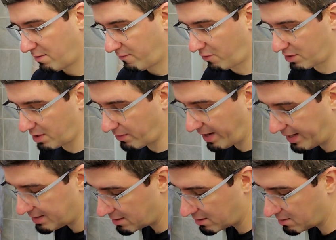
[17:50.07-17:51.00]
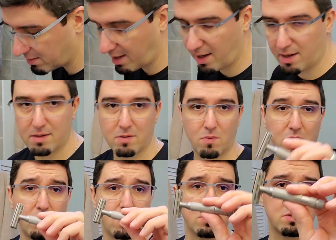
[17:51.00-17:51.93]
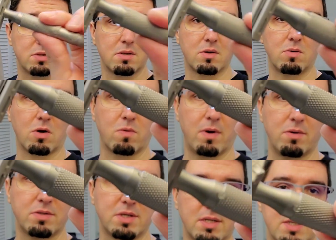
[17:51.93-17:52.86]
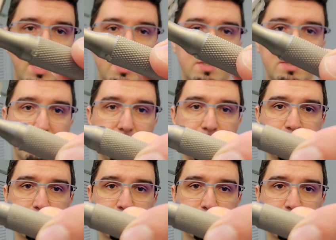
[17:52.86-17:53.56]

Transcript: For the razor today, we used Rockwell 6S.